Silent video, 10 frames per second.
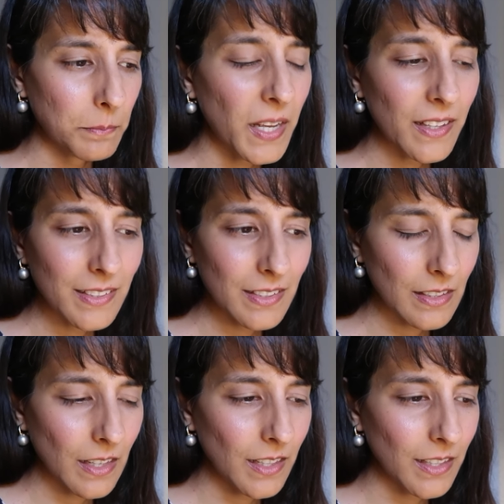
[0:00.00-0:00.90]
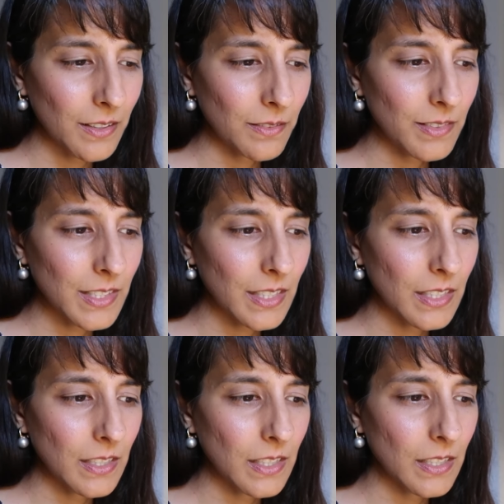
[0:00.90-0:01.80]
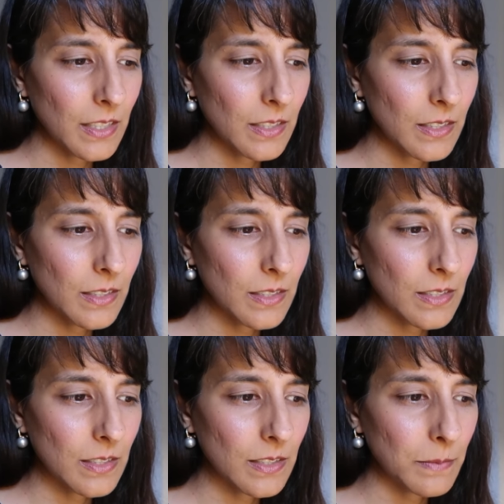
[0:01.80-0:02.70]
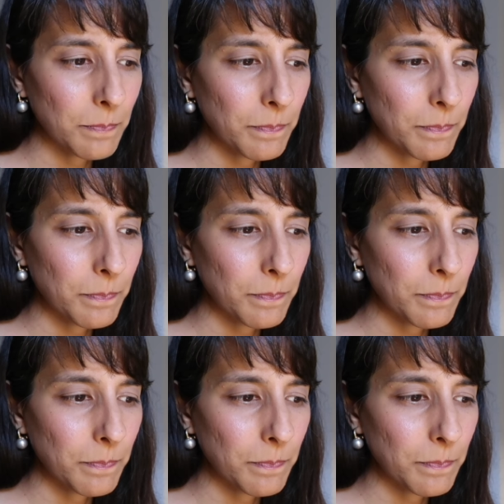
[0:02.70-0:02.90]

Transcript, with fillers: past lives. It is,